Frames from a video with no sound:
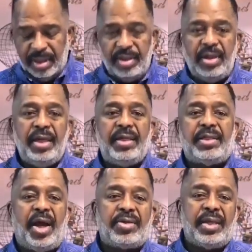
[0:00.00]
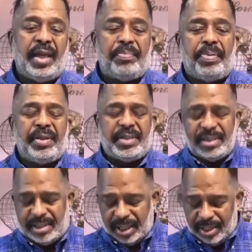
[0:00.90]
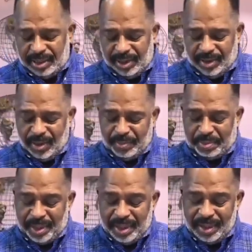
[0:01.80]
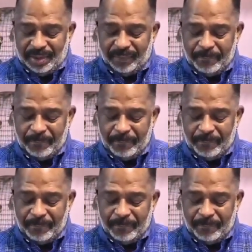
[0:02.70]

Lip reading: You need to talk to that prison cell you're going to be in.